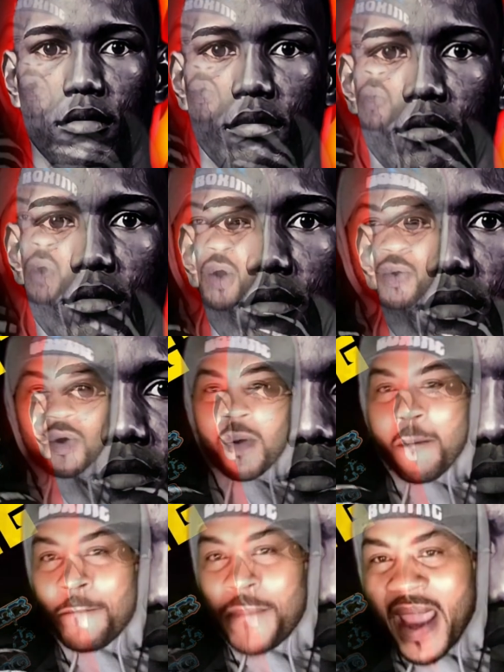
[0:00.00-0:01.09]

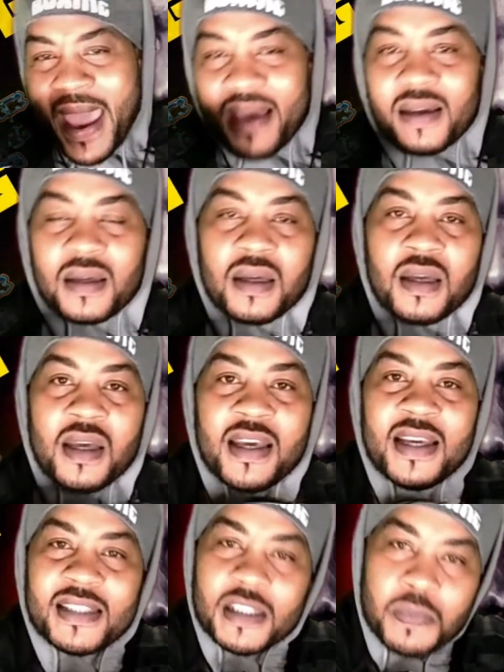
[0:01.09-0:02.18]
Welcome back.
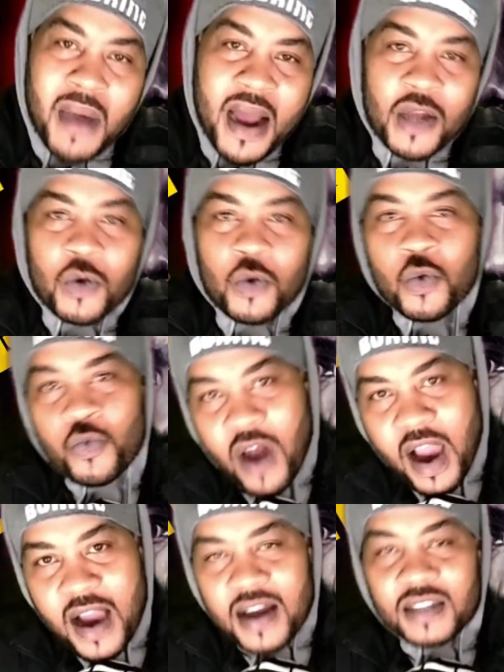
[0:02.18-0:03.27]
It's Michael
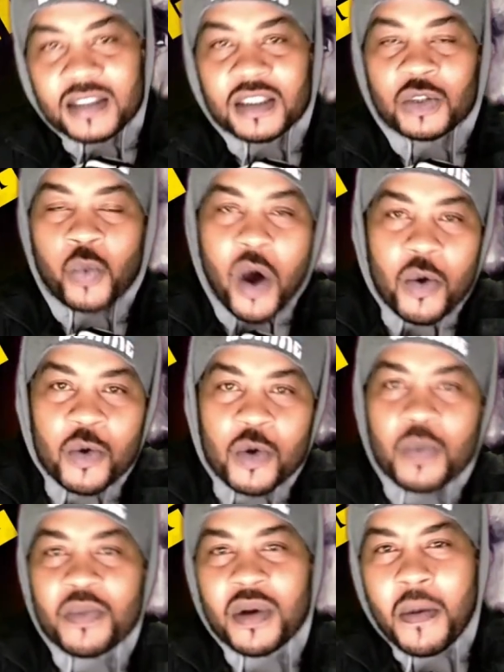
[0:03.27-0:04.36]
Rogers.
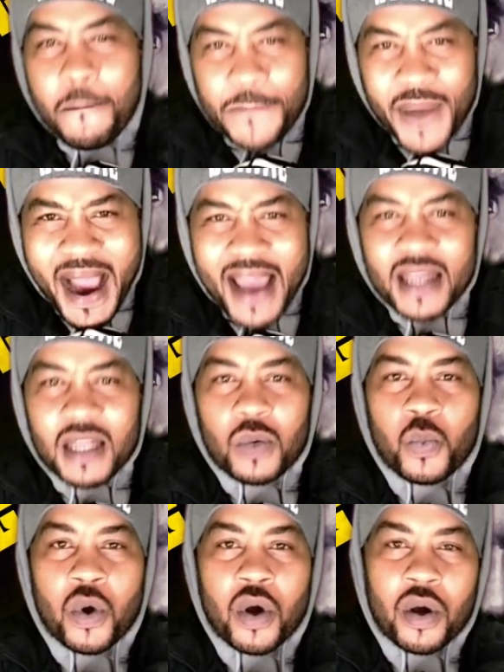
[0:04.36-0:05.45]
Welcome to
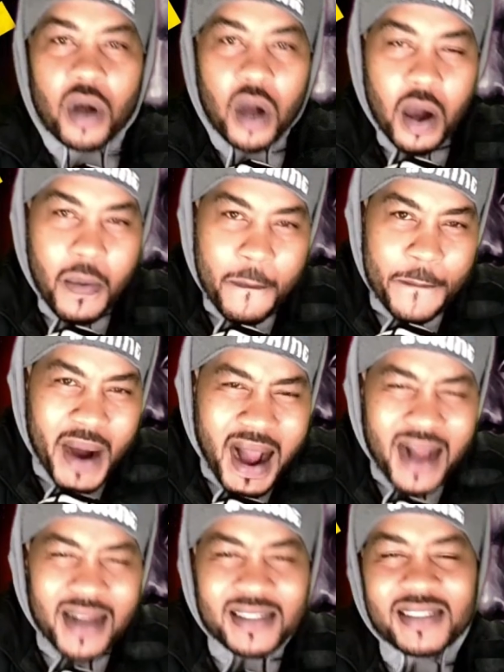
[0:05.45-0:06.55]
Bodywork
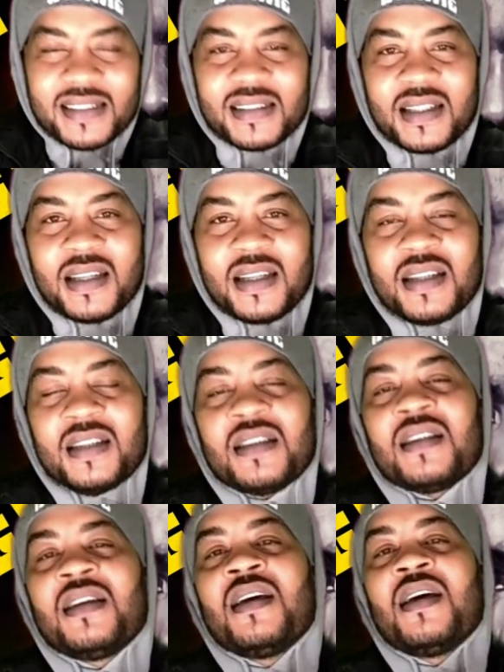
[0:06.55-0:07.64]
Boxing.
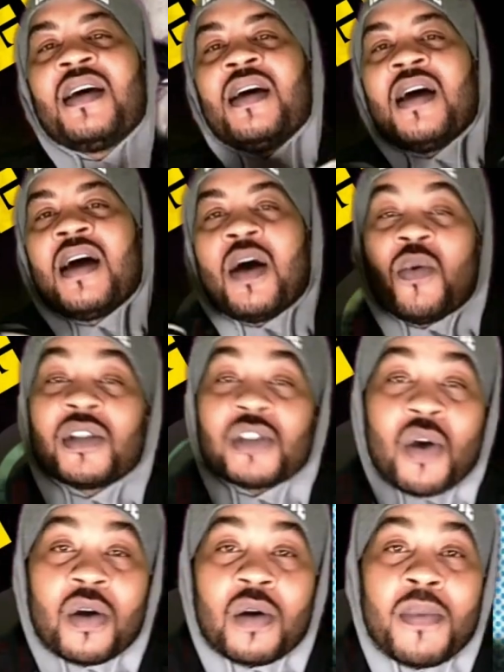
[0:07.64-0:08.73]
I want to
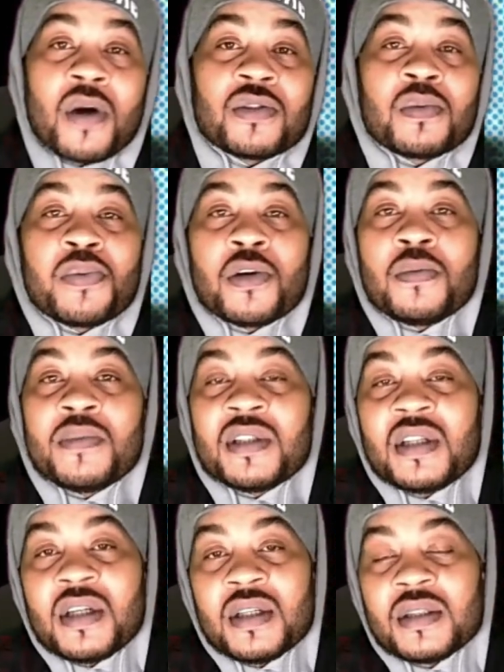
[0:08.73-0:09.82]
talk about Subriel
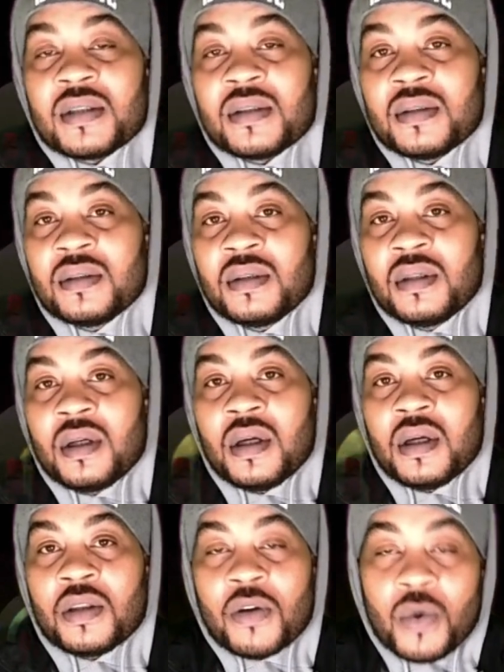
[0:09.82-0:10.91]
Matias,
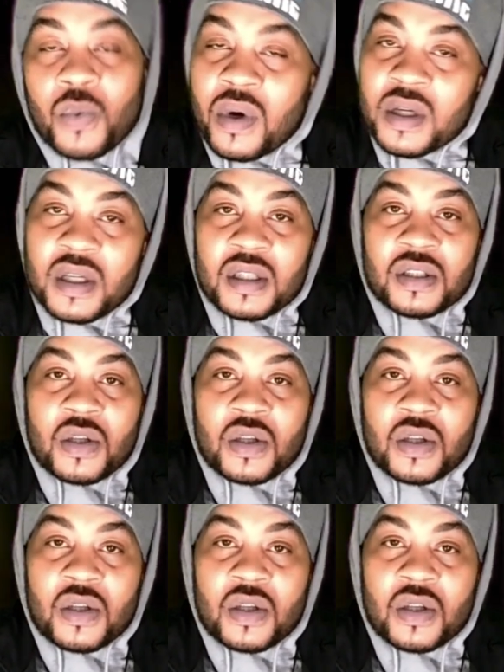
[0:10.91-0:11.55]
thirty-one years